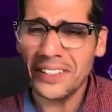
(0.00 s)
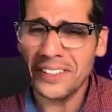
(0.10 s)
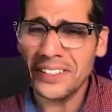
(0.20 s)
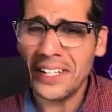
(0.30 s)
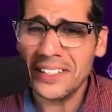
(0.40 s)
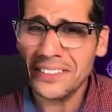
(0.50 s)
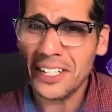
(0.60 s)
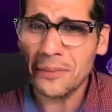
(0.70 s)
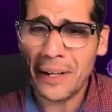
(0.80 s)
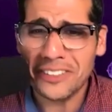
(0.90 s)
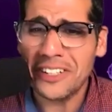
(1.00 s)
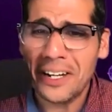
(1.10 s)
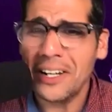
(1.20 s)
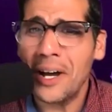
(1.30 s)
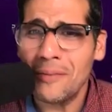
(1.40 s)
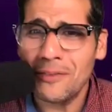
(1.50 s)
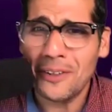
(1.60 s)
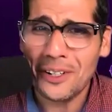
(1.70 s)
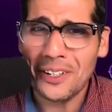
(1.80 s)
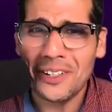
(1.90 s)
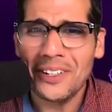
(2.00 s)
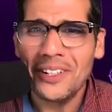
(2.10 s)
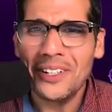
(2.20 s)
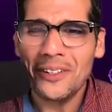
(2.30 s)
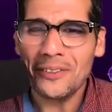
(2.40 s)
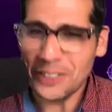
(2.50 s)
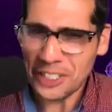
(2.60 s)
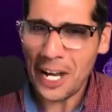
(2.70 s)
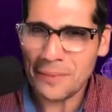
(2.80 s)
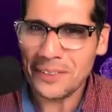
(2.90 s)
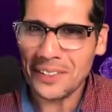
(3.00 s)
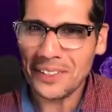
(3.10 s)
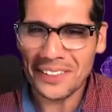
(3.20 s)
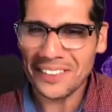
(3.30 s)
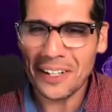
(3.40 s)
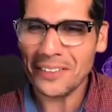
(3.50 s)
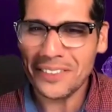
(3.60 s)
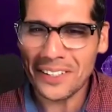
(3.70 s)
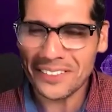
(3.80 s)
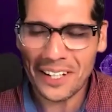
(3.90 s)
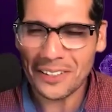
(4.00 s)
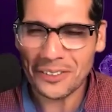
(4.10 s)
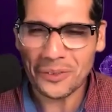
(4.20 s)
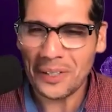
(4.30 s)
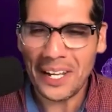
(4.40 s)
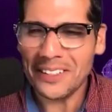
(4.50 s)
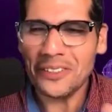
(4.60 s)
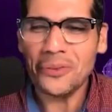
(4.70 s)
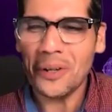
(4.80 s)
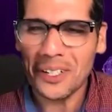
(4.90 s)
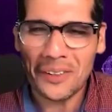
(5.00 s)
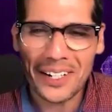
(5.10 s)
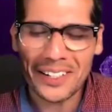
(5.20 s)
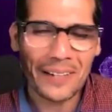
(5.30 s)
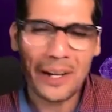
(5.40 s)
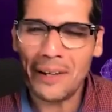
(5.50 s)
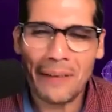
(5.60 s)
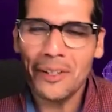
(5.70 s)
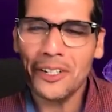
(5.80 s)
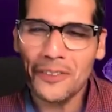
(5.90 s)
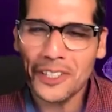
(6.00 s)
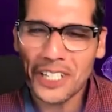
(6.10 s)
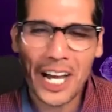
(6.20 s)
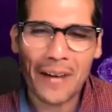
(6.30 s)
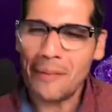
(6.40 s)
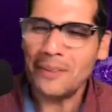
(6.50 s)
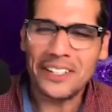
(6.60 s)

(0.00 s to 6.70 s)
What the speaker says: the dating site Match.com for jobs. Tell us, how does this work, right? I'm looking for a job. I'm